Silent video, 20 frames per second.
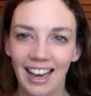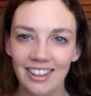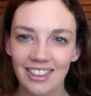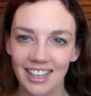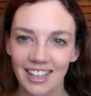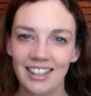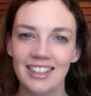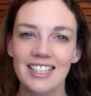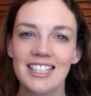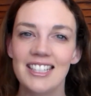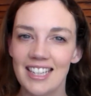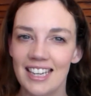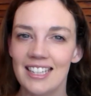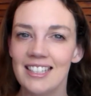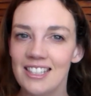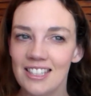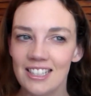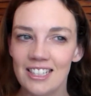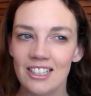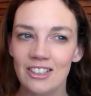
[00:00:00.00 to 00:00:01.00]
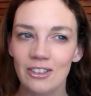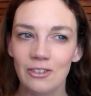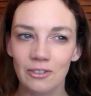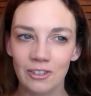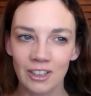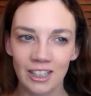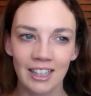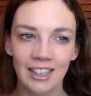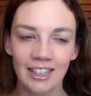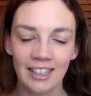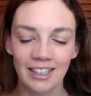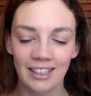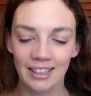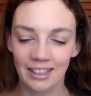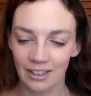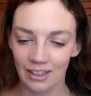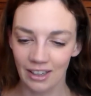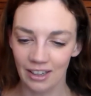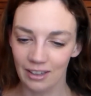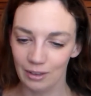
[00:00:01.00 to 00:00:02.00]
I think this incident
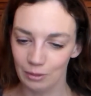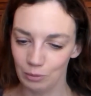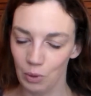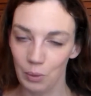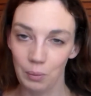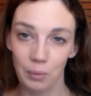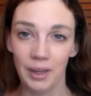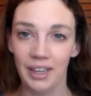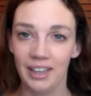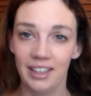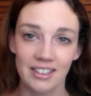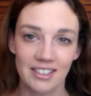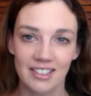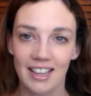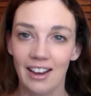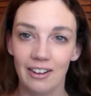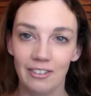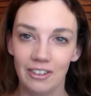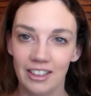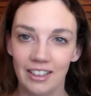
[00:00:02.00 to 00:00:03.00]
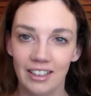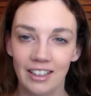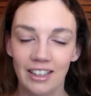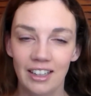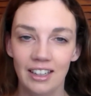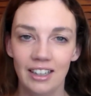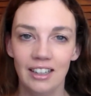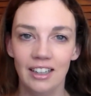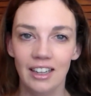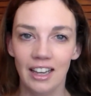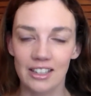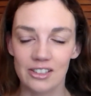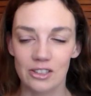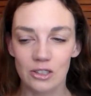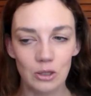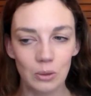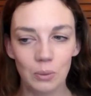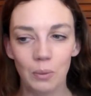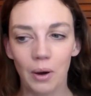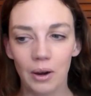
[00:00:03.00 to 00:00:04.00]
really awakens Harry
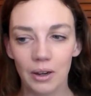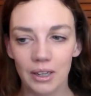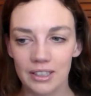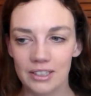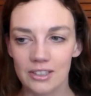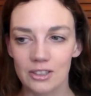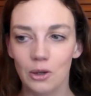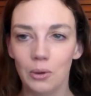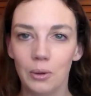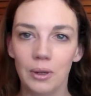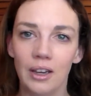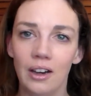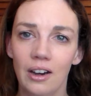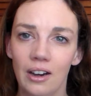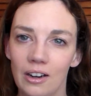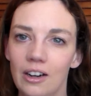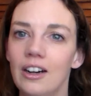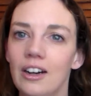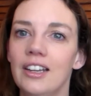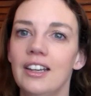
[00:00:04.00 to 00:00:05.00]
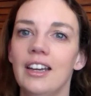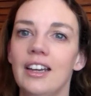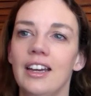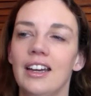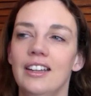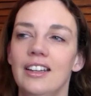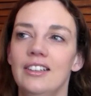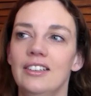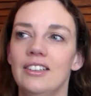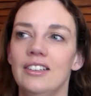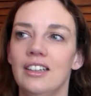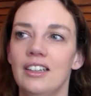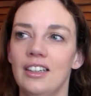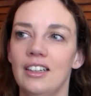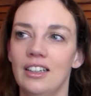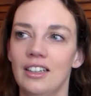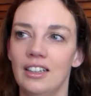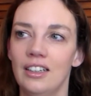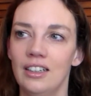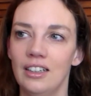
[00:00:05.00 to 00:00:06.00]
as to what is going on, and
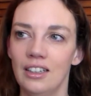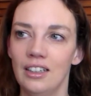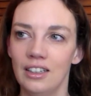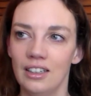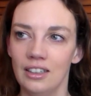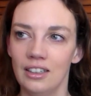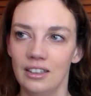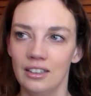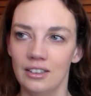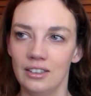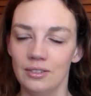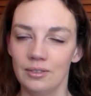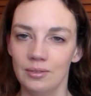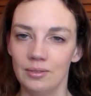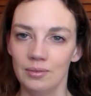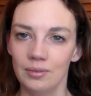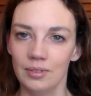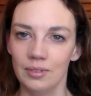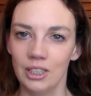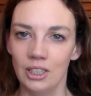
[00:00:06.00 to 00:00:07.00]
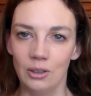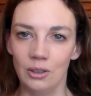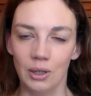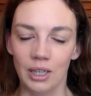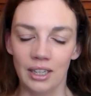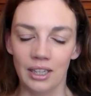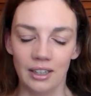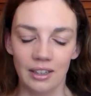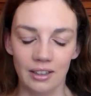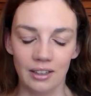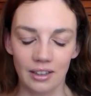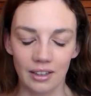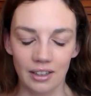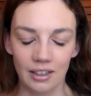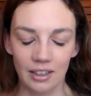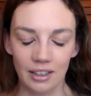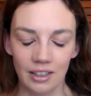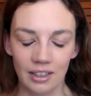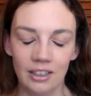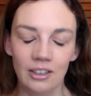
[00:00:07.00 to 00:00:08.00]
you know,
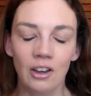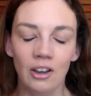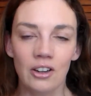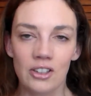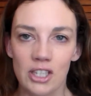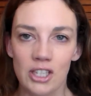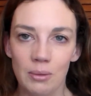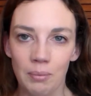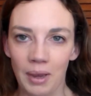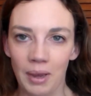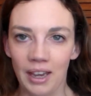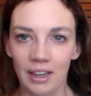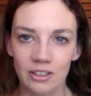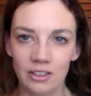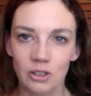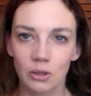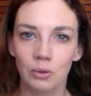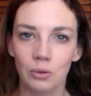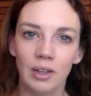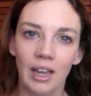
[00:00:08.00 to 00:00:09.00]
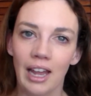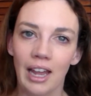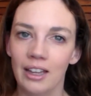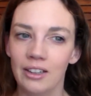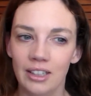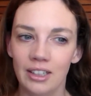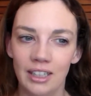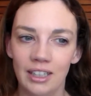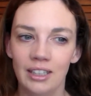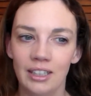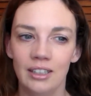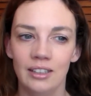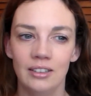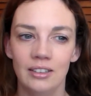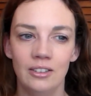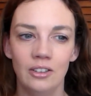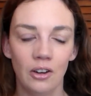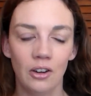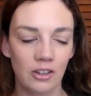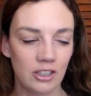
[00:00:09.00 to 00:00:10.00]
it knocks him back to reality,
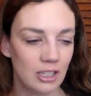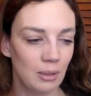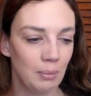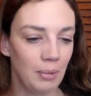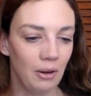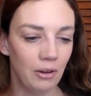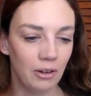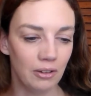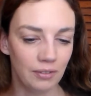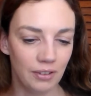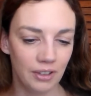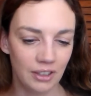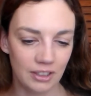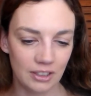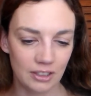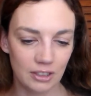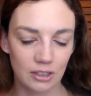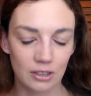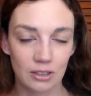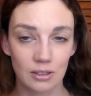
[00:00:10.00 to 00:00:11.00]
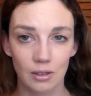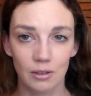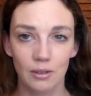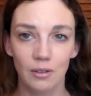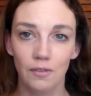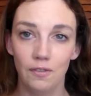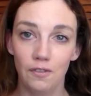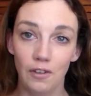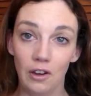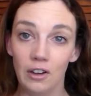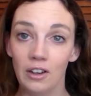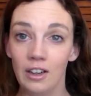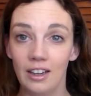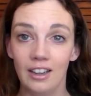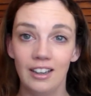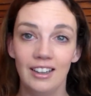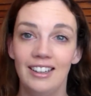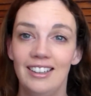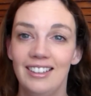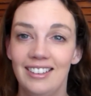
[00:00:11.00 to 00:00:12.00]
knocks him out of his
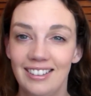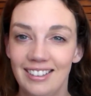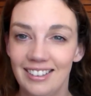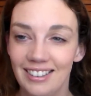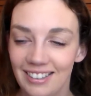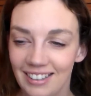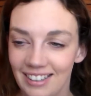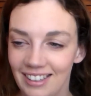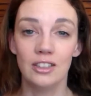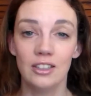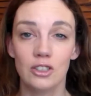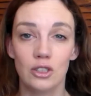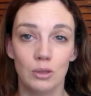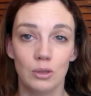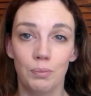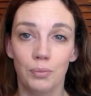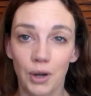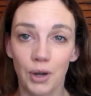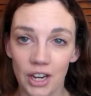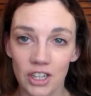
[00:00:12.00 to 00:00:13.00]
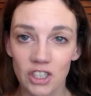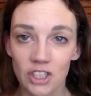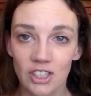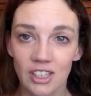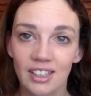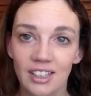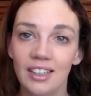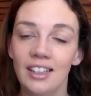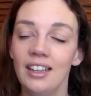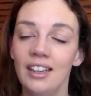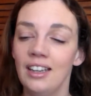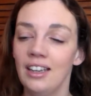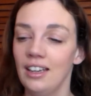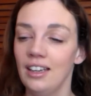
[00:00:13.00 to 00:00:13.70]
funk, his depression.